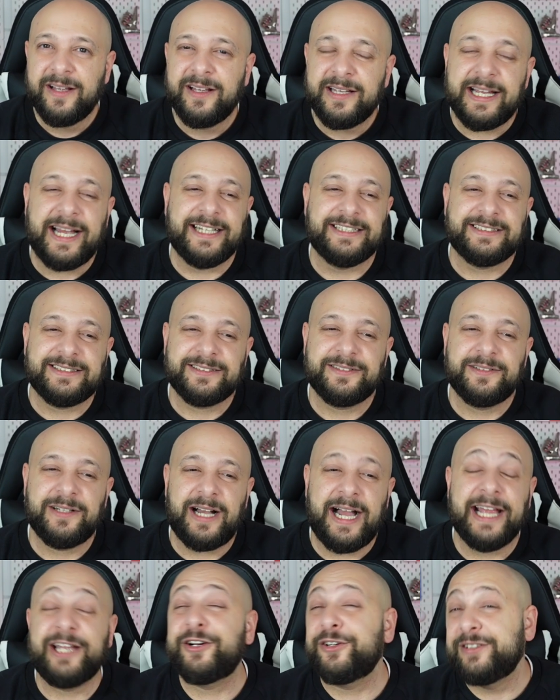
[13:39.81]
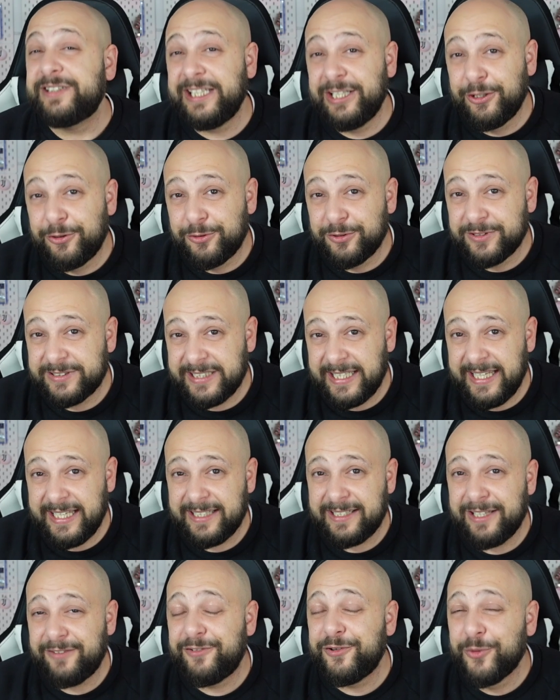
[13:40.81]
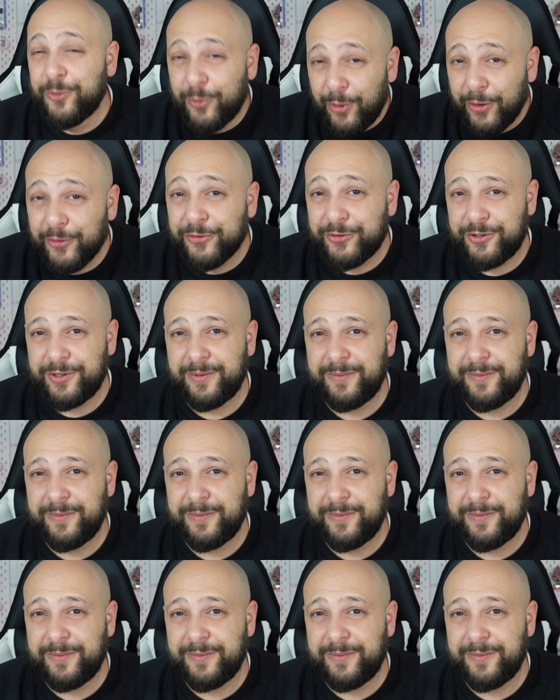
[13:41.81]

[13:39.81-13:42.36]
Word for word: Guys, I continue to say it. If you want